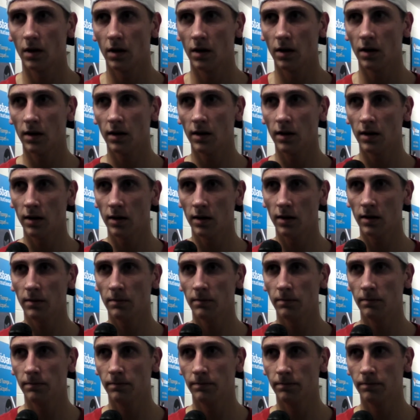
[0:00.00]

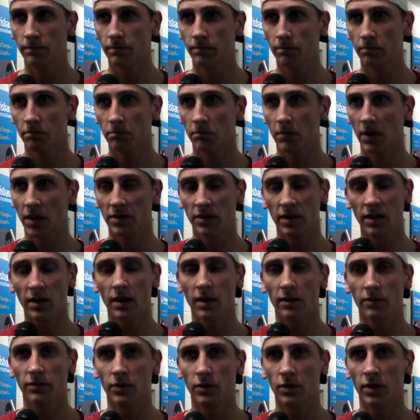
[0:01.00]
I
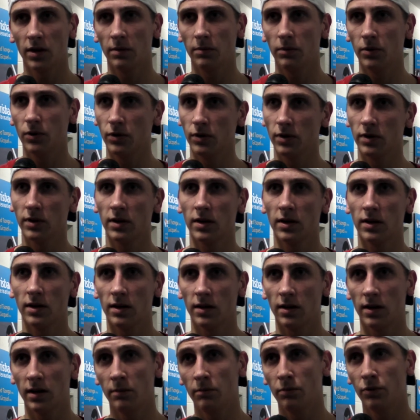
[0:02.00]
think I have to keep doing
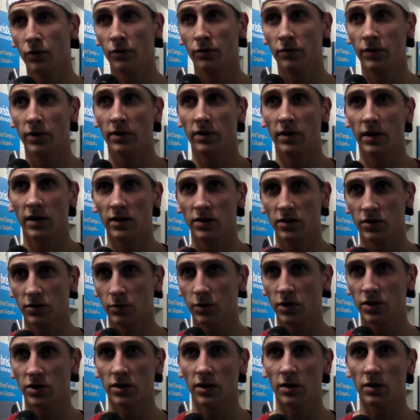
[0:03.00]
improve the things
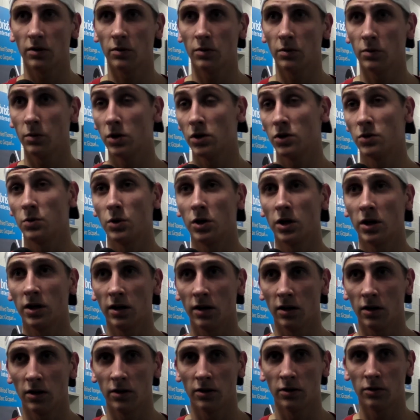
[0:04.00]
which I was
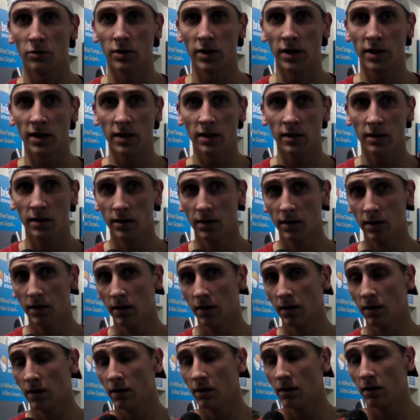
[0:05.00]
working on already.
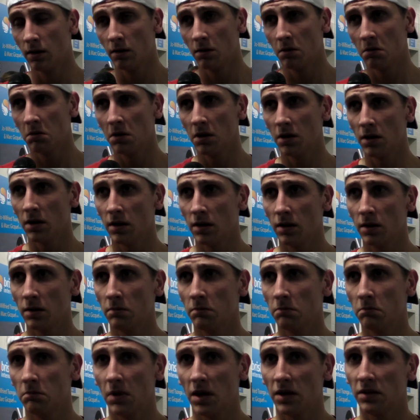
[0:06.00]

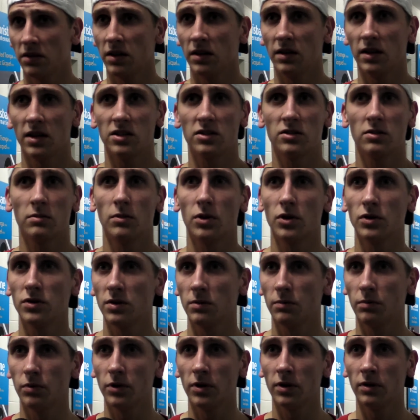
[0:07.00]
I think that's the
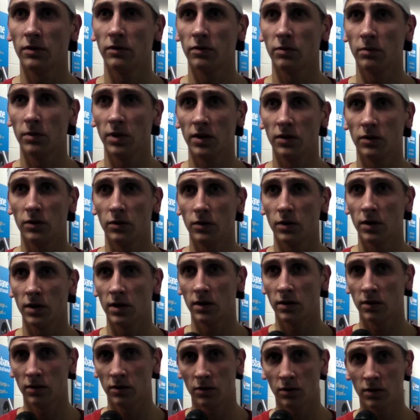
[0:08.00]
most important for me
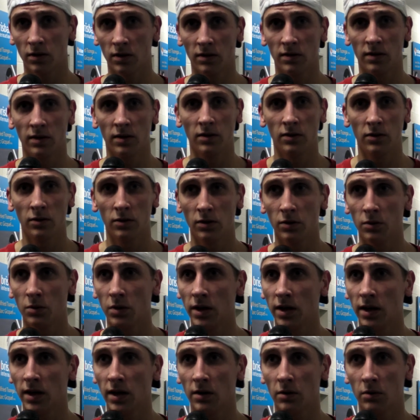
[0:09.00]
to continue the
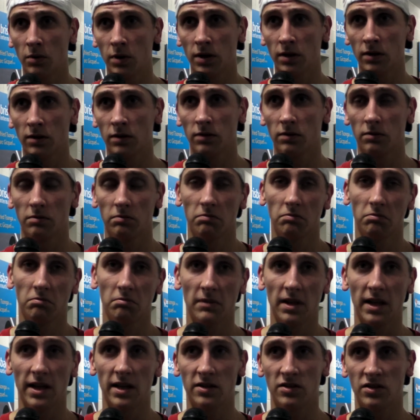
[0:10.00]
way I went
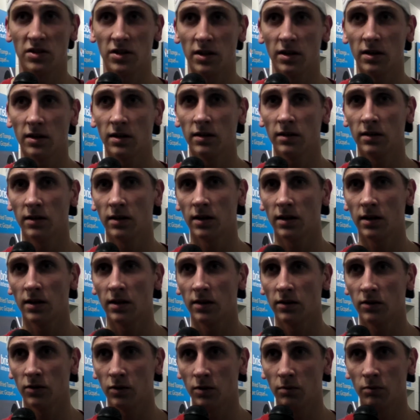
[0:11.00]
last year and
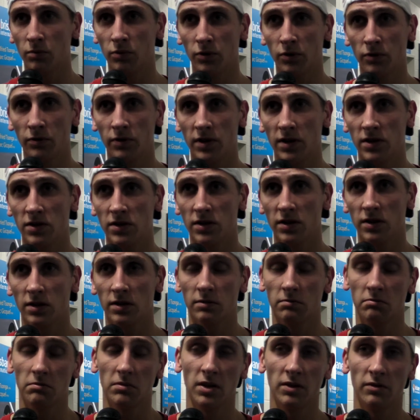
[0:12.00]
to improve this
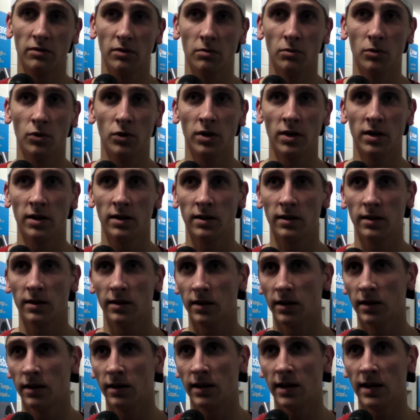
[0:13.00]
year even more
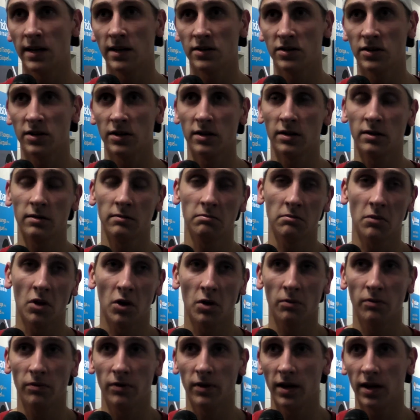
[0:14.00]
than last year, and
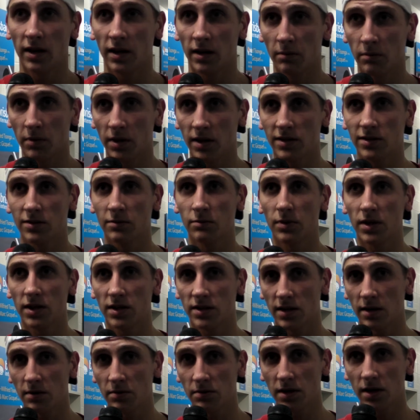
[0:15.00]
hopefully I can make some
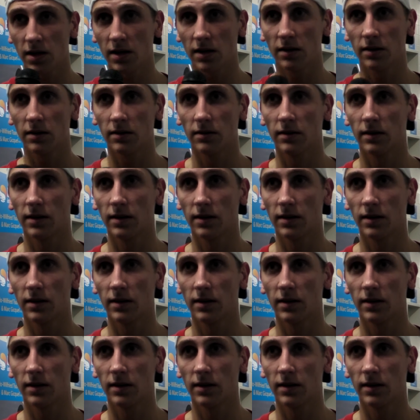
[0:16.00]
big steps again.